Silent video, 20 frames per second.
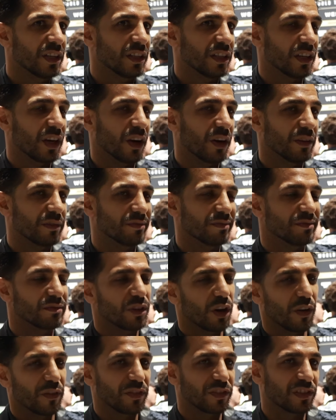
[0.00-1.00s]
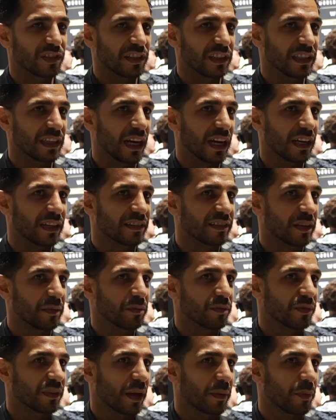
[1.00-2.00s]
and obviously,
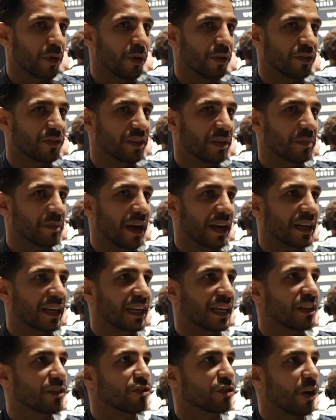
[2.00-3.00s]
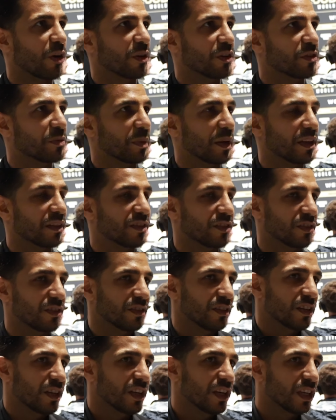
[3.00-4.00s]
they brought Tim back against Joey Spence,
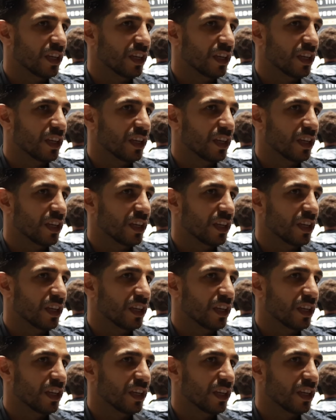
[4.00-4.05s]
and